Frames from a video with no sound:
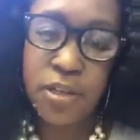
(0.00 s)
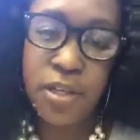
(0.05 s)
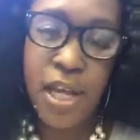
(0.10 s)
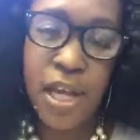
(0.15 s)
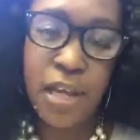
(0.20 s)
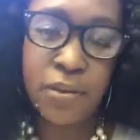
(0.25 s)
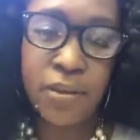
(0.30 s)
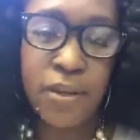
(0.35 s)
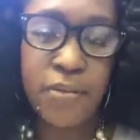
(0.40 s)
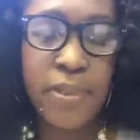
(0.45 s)

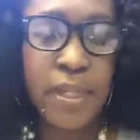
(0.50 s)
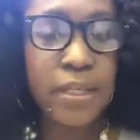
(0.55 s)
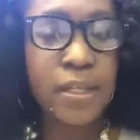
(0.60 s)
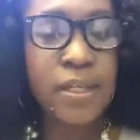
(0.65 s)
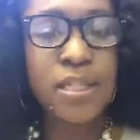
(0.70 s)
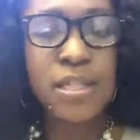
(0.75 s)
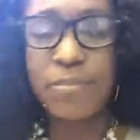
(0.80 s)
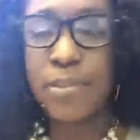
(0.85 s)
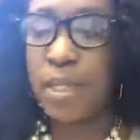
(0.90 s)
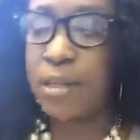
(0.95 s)
creator of The
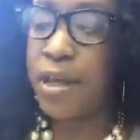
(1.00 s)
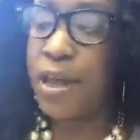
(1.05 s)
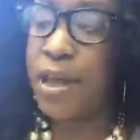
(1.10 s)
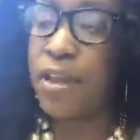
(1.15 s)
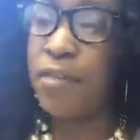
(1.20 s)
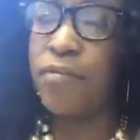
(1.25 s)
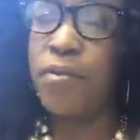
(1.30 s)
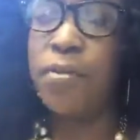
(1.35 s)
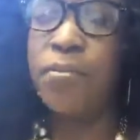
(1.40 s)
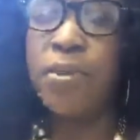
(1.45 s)
Kismet
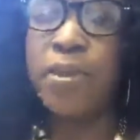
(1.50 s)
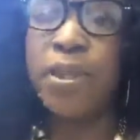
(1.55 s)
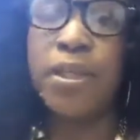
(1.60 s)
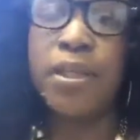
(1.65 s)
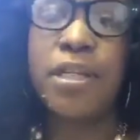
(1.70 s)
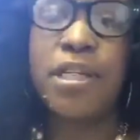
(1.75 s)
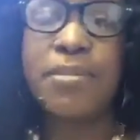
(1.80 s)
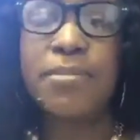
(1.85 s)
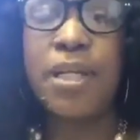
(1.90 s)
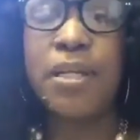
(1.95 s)
Life. And what The
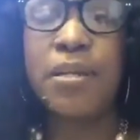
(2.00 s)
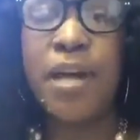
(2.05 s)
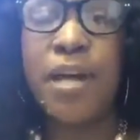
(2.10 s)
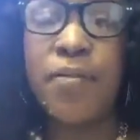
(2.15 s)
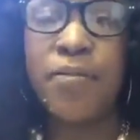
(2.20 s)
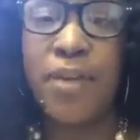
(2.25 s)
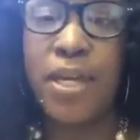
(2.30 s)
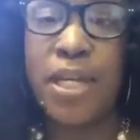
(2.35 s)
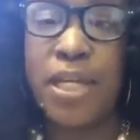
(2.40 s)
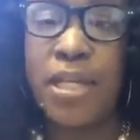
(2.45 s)
Kismet
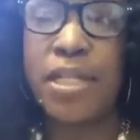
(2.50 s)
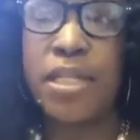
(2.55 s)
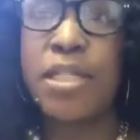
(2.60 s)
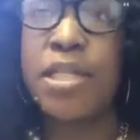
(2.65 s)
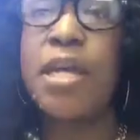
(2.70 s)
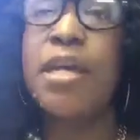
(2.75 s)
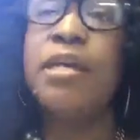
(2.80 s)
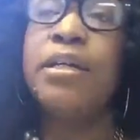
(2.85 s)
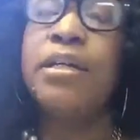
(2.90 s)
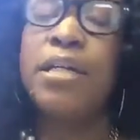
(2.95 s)
Life is
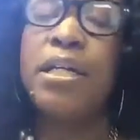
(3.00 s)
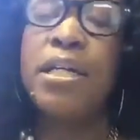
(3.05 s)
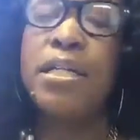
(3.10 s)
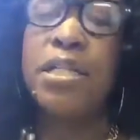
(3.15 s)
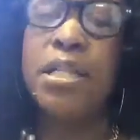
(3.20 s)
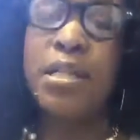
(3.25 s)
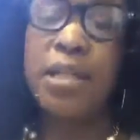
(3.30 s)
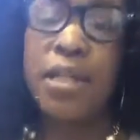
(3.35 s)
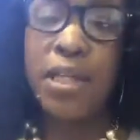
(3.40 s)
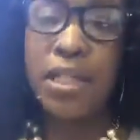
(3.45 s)

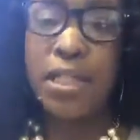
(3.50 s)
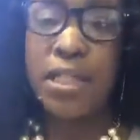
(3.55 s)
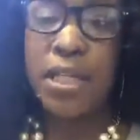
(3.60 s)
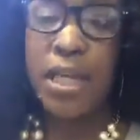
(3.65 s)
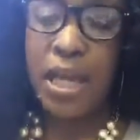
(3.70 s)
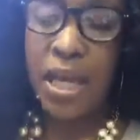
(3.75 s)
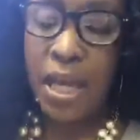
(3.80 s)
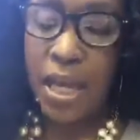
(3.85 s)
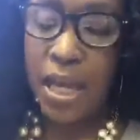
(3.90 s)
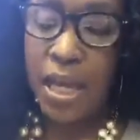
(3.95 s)
it is
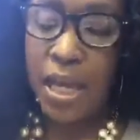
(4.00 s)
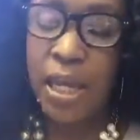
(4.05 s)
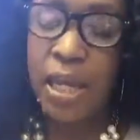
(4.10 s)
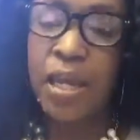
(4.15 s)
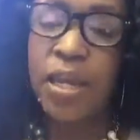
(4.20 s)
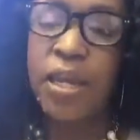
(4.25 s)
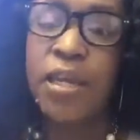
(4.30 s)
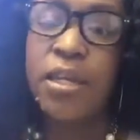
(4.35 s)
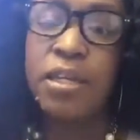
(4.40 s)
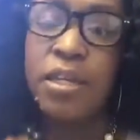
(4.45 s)

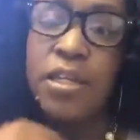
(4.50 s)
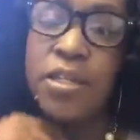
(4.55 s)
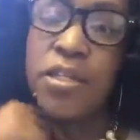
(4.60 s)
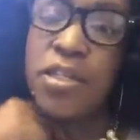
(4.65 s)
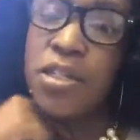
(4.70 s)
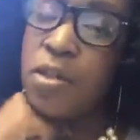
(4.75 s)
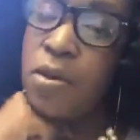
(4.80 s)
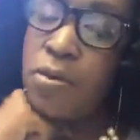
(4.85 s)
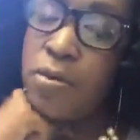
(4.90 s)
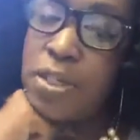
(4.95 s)
a
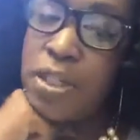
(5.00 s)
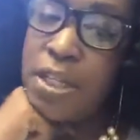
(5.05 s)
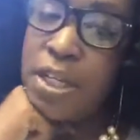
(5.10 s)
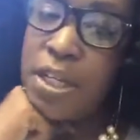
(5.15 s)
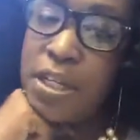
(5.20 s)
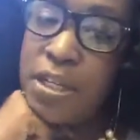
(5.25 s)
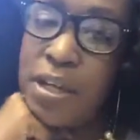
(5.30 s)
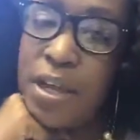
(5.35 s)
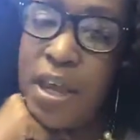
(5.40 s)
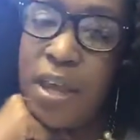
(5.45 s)

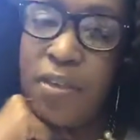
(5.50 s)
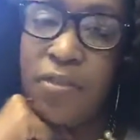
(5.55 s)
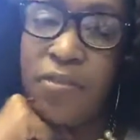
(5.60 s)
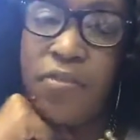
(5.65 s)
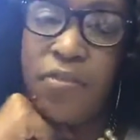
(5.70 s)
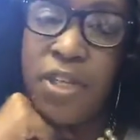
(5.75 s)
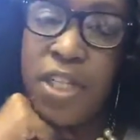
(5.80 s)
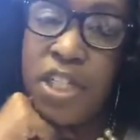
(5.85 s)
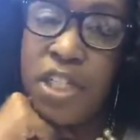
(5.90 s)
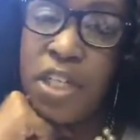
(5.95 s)
consulting and
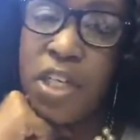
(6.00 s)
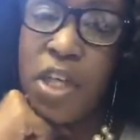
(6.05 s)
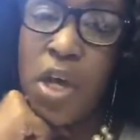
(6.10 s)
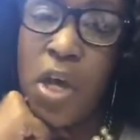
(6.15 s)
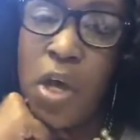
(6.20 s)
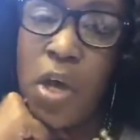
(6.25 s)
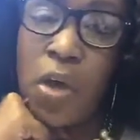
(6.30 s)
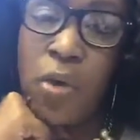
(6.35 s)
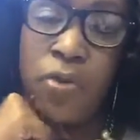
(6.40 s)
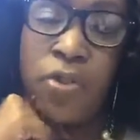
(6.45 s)
vision
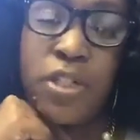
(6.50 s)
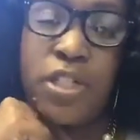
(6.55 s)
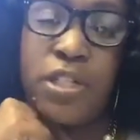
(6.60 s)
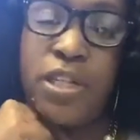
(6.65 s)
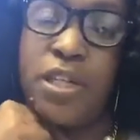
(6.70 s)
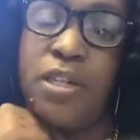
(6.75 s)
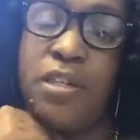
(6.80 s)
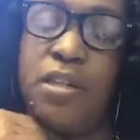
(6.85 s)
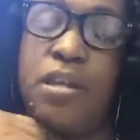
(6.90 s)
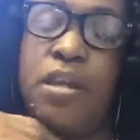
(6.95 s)

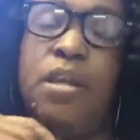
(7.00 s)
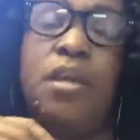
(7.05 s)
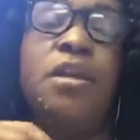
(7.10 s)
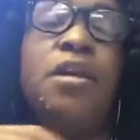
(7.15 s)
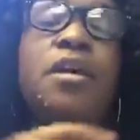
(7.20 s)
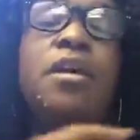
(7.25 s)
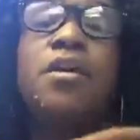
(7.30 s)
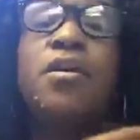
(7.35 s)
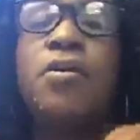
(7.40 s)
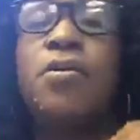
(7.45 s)
coaching
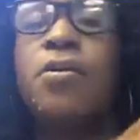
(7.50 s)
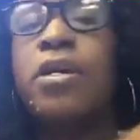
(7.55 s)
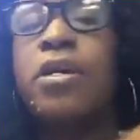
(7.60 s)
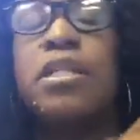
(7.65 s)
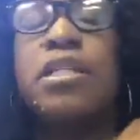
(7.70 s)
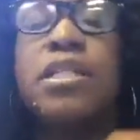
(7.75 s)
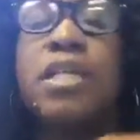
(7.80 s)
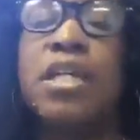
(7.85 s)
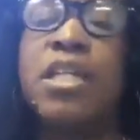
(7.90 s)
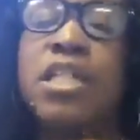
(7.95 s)

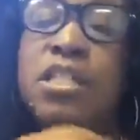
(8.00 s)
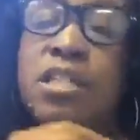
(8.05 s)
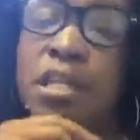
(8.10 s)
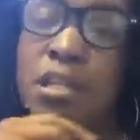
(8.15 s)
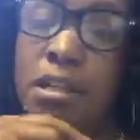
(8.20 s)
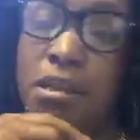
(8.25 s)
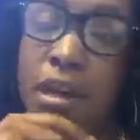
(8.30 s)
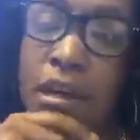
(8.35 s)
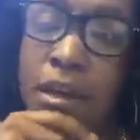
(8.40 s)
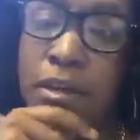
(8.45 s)

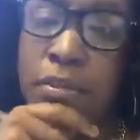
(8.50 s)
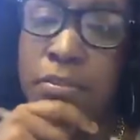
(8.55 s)
organization,